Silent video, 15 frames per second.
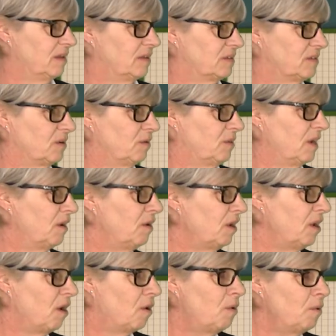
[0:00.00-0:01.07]
So there you
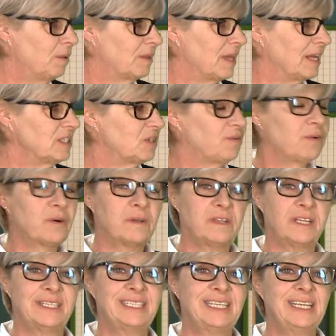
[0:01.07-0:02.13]
go. That's for
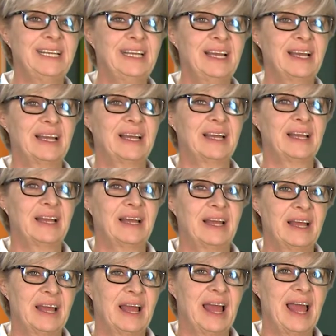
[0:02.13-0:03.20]
the T
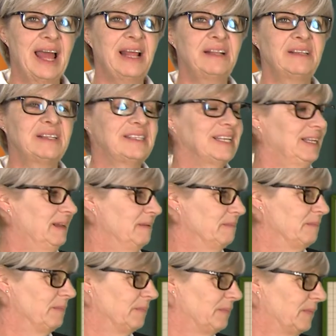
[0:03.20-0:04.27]
and the D.
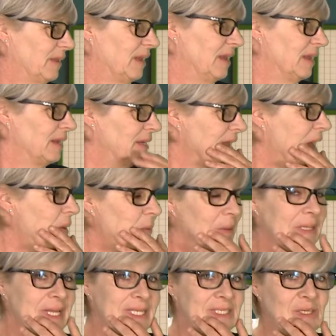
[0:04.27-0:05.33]
Now
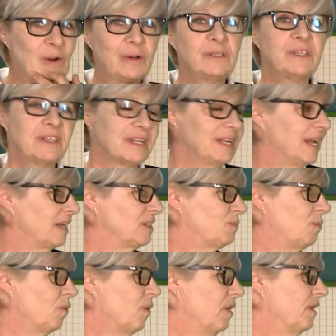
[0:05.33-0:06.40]
let's go to the next
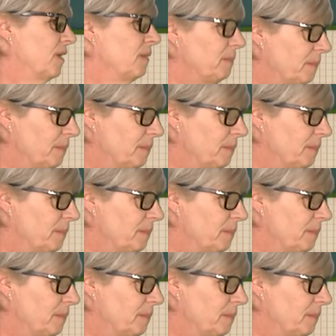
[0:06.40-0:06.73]
board.